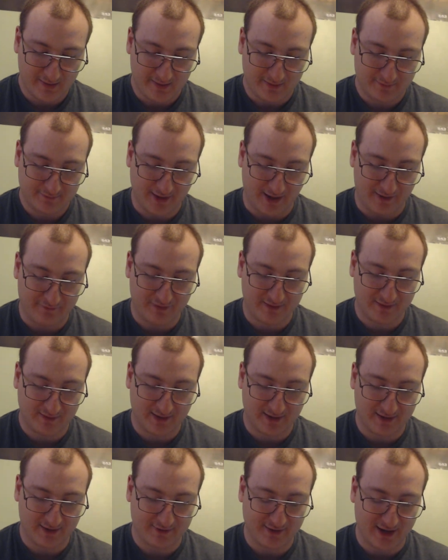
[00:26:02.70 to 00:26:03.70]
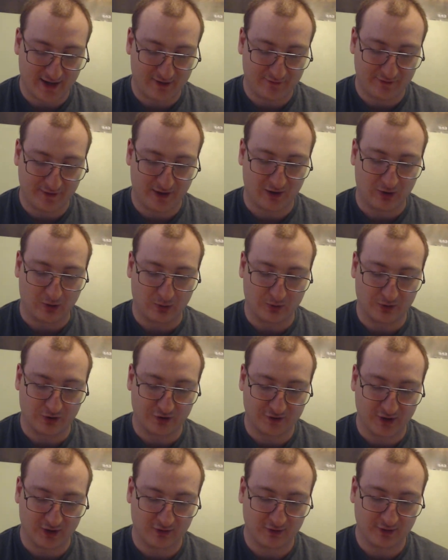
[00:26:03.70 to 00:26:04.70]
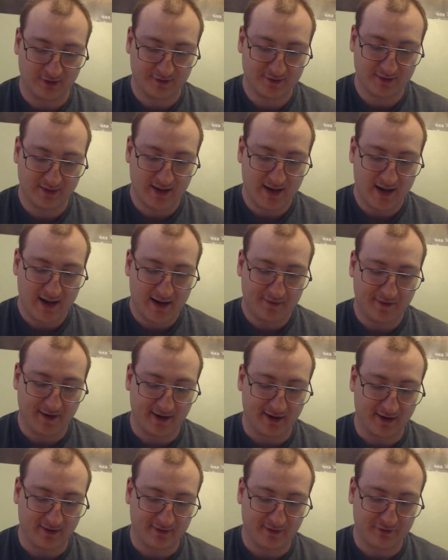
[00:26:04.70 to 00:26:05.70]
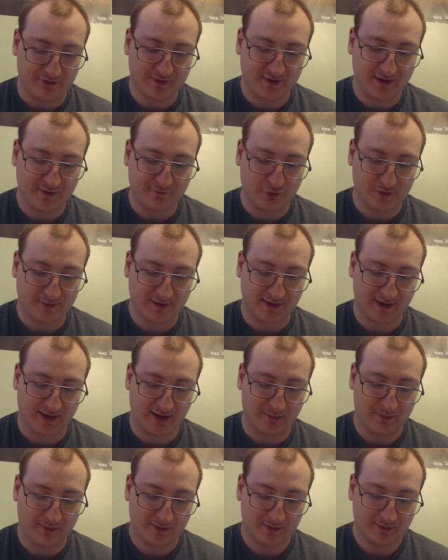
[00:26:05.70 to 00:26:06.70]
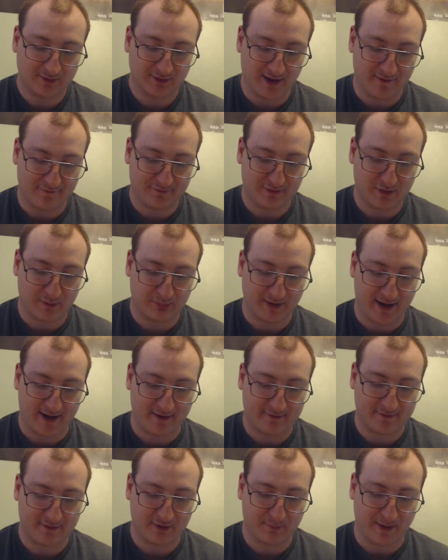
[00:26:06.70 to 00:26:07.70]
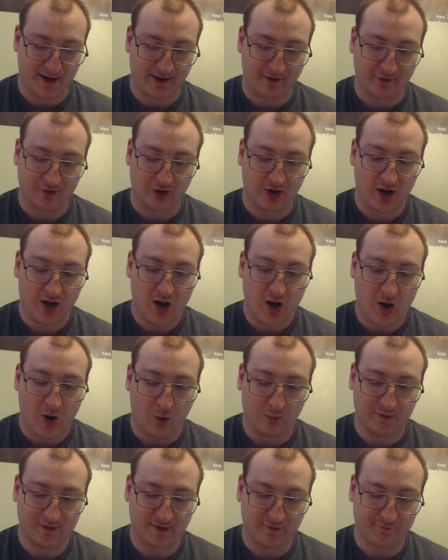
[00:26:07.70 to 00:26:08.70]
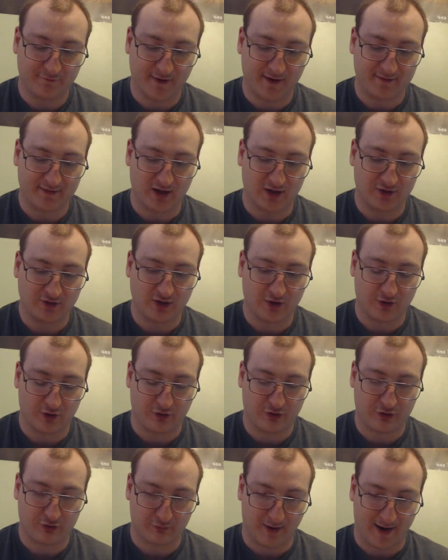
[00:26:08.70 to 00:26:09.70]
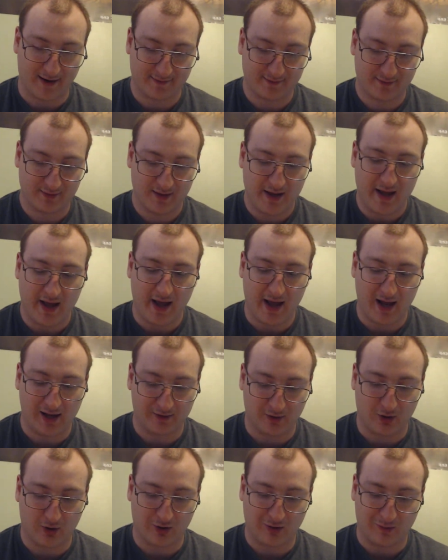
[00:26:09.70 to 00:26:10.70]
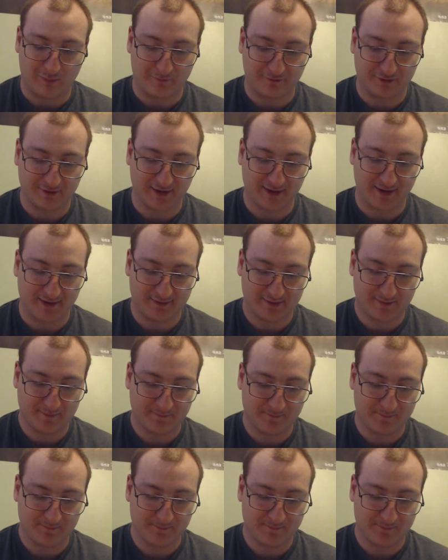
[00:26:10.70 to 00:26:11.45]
Devin, get us out of here, ordered Douglas. The NS-7 T-14 left the planet Dismander, only to face another threat, an armed fleet.